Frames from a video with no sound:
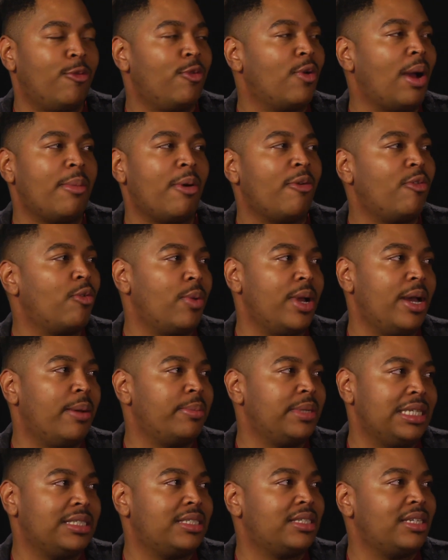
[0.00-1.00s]
I'm
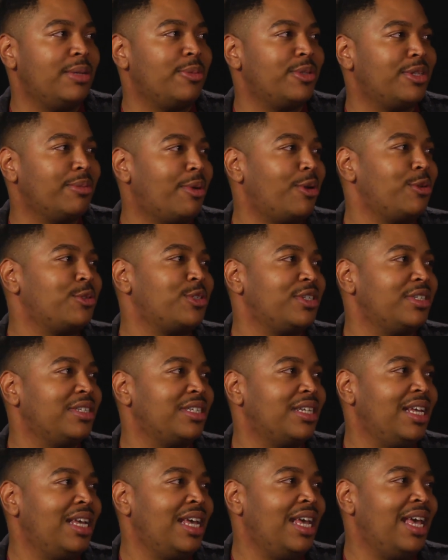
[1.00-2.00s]
overwhelmed instantly with
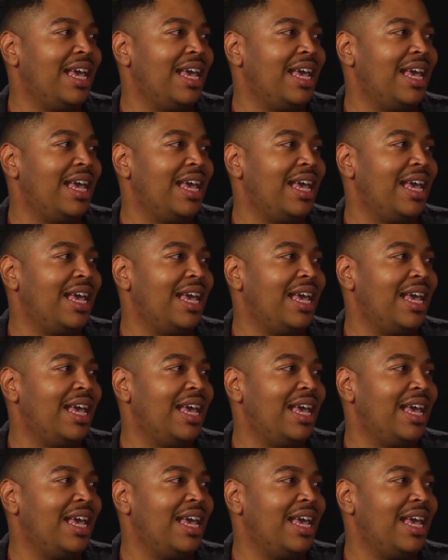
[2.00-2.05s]
emotion,